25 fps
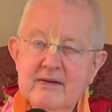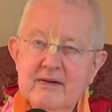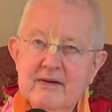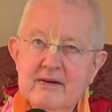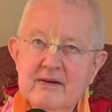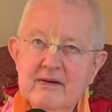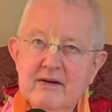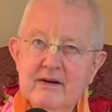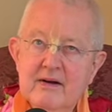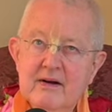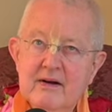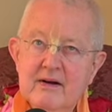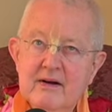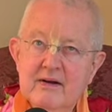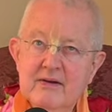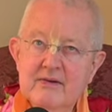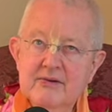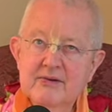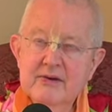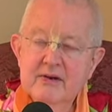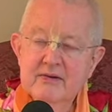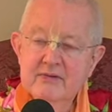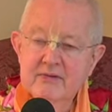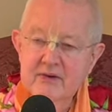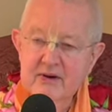
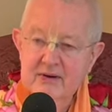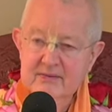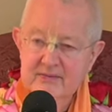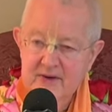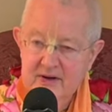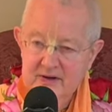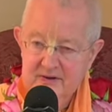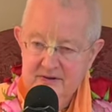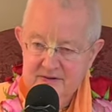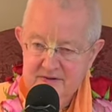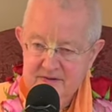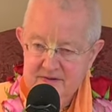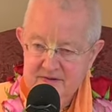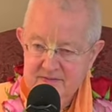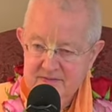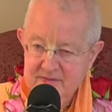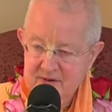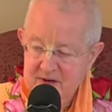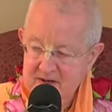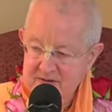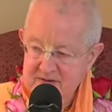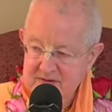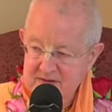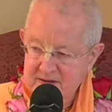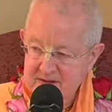Shivaram Maharaj's
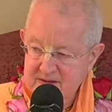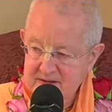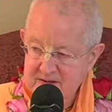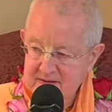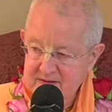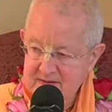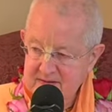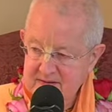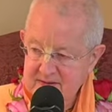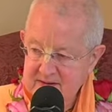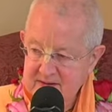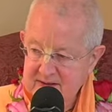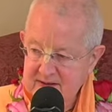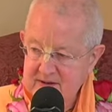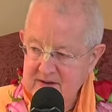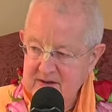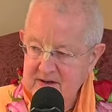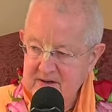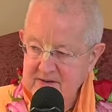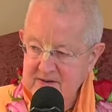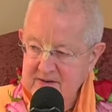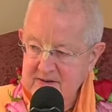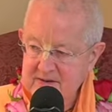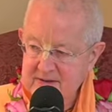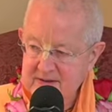project in
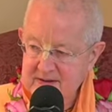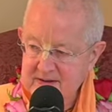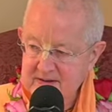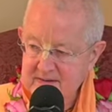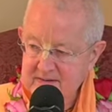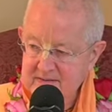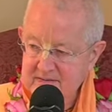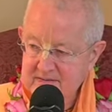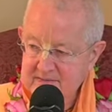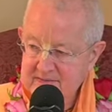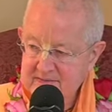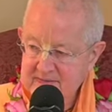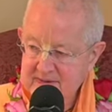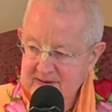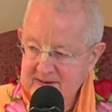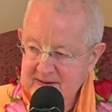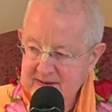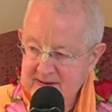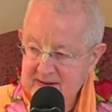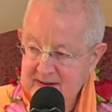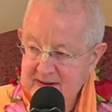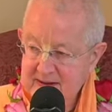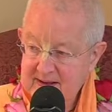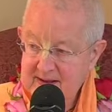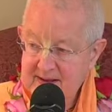Hungary.
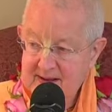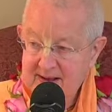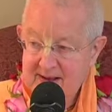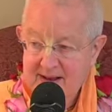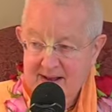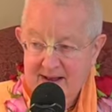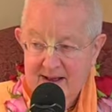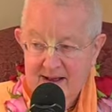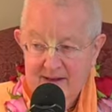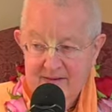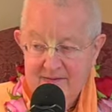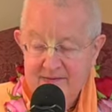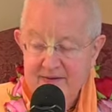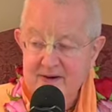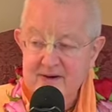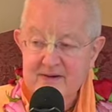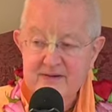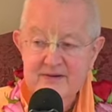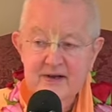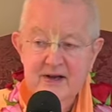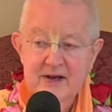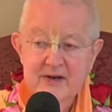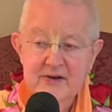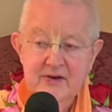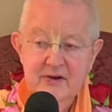As far as I
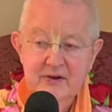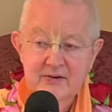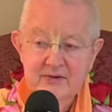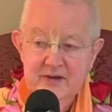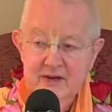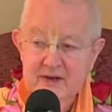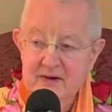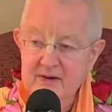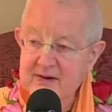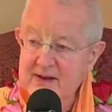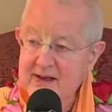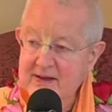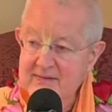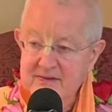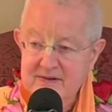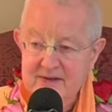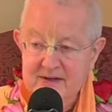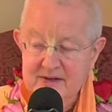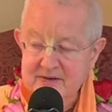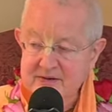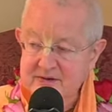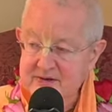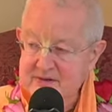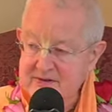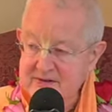know, they don't have
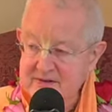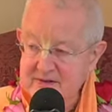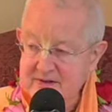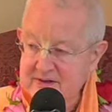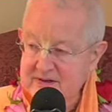electricity.